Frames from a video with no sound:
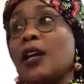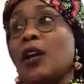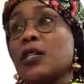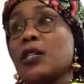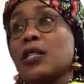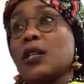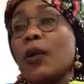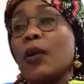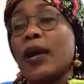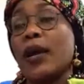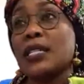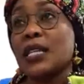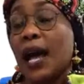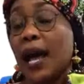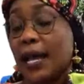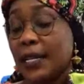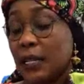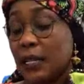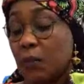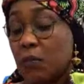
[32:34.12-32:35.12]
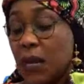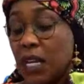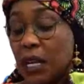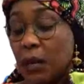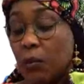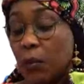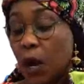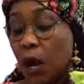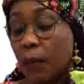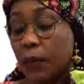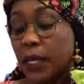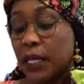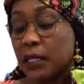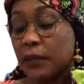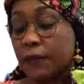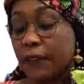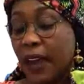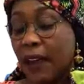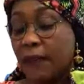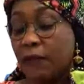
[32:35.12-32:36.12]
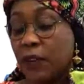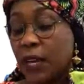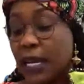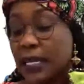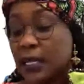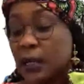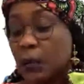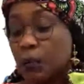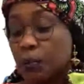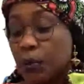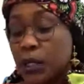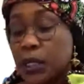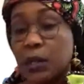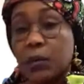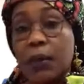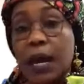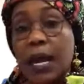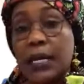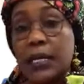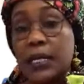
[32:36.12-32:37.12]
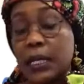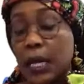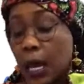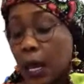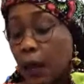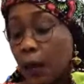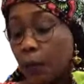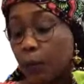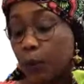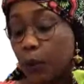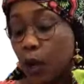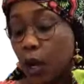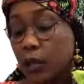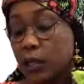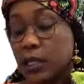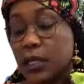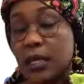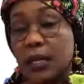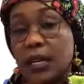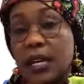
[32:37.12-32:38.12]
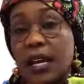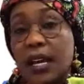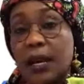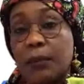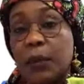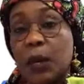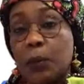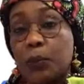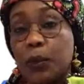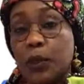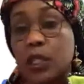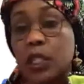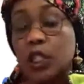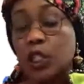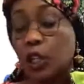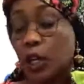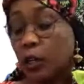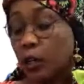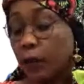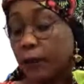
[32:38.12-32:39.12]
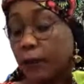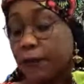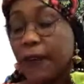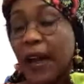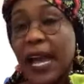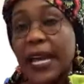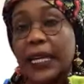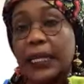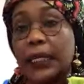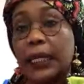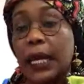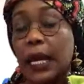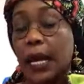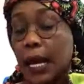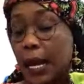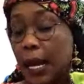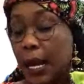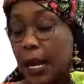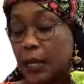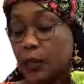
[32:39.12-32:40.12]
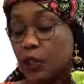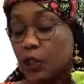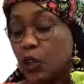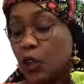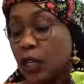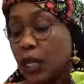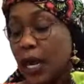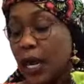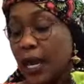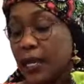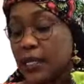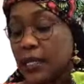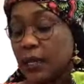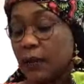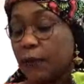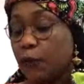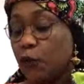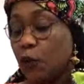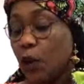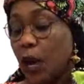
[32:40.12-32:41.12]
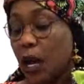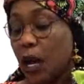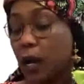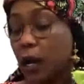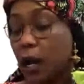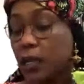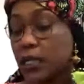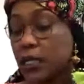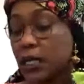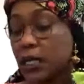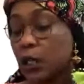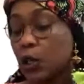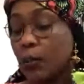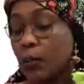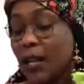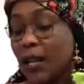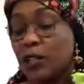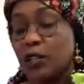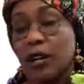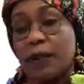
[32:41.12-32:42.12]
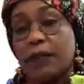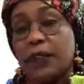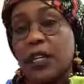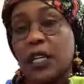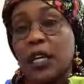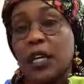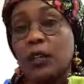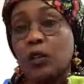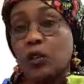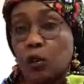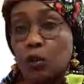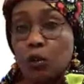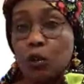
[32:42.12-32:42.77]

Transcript: consequences are, the minimum is 5 years imprisonment plus imposition of fine. So yes, if you are caught in human trafficking,